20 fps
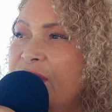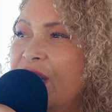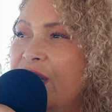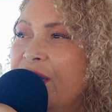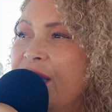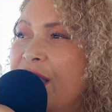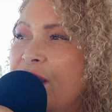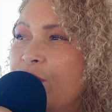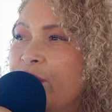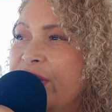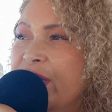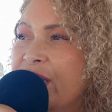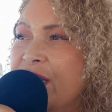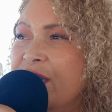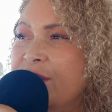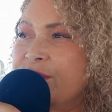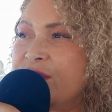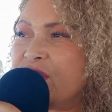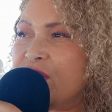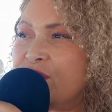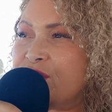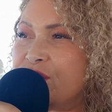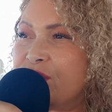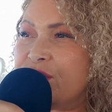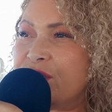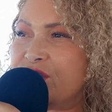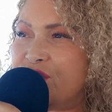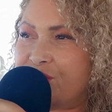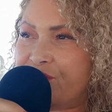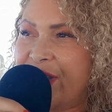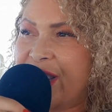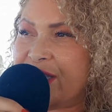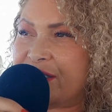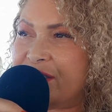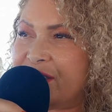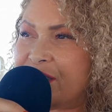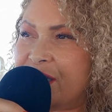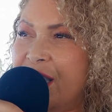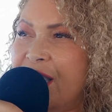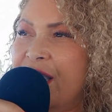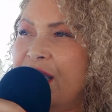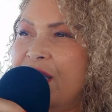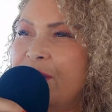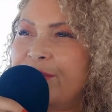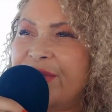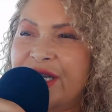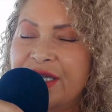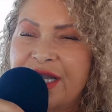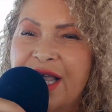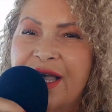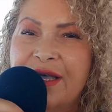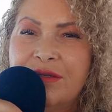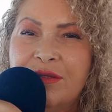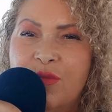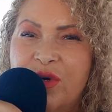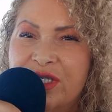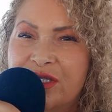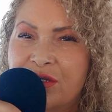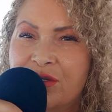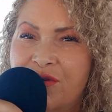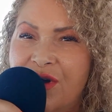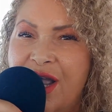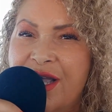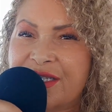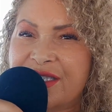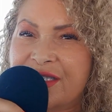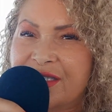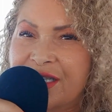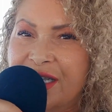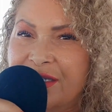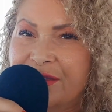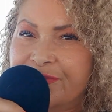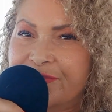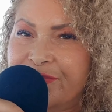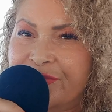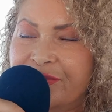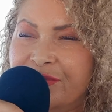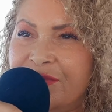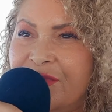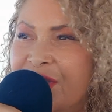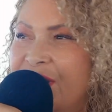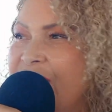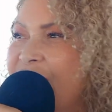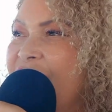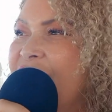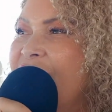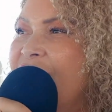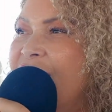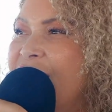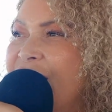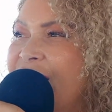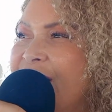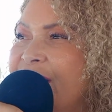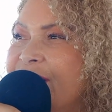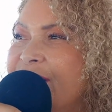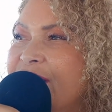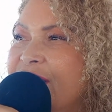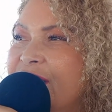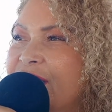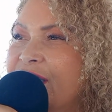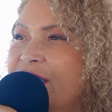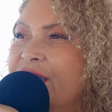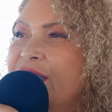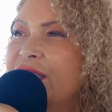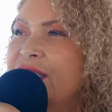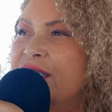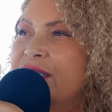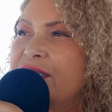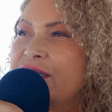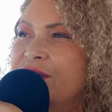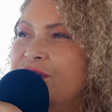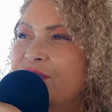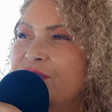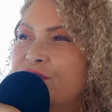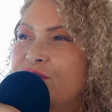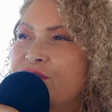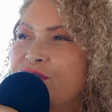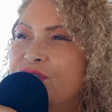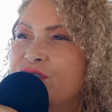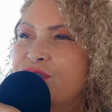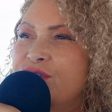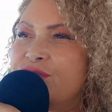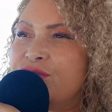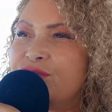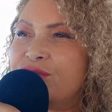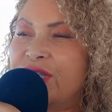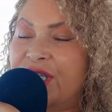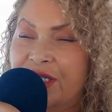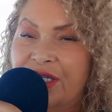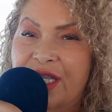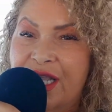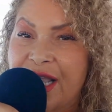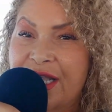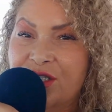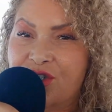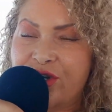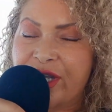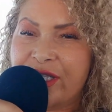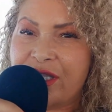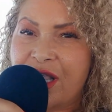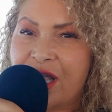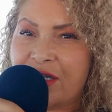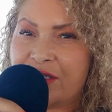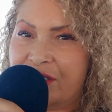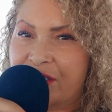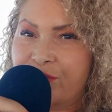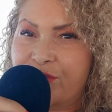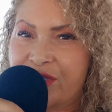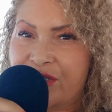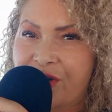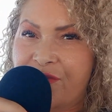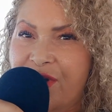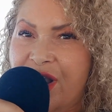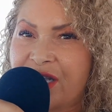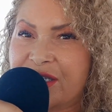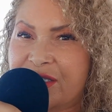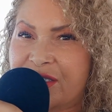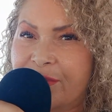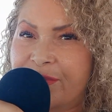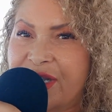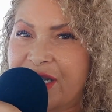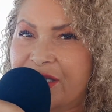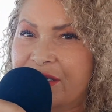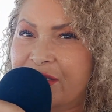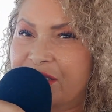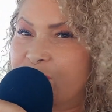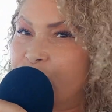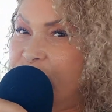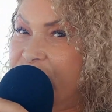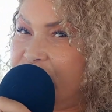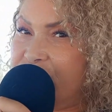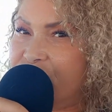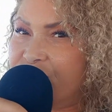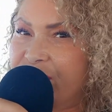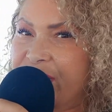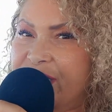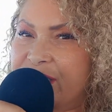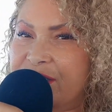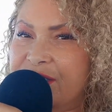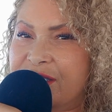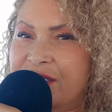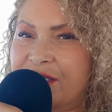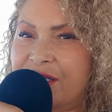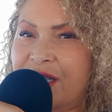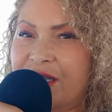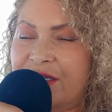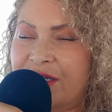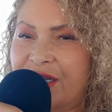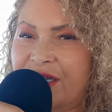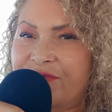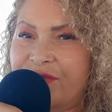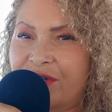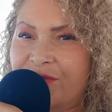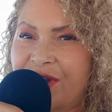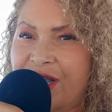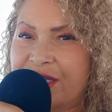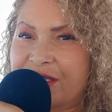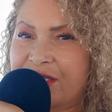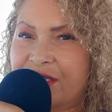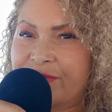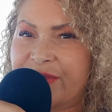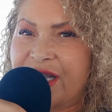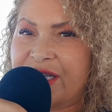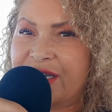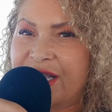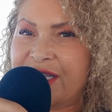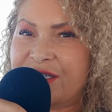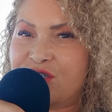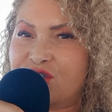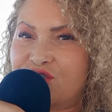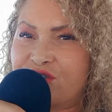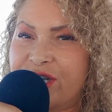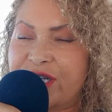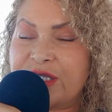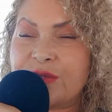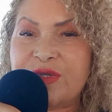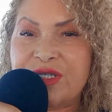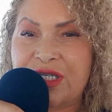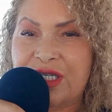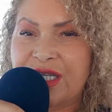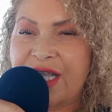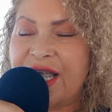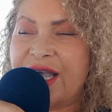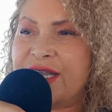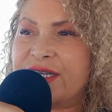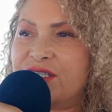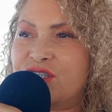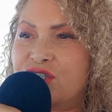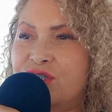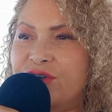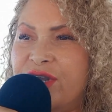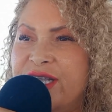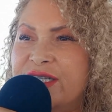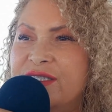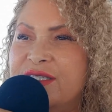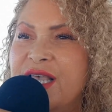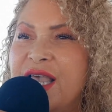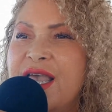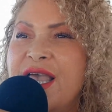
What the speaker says: Now, when it comes also to dreads, my dad was a Rasta. And he had dreadlocks. He was a Rastaman with dreads. Not every Rastaman has dreads, but he had his dreads.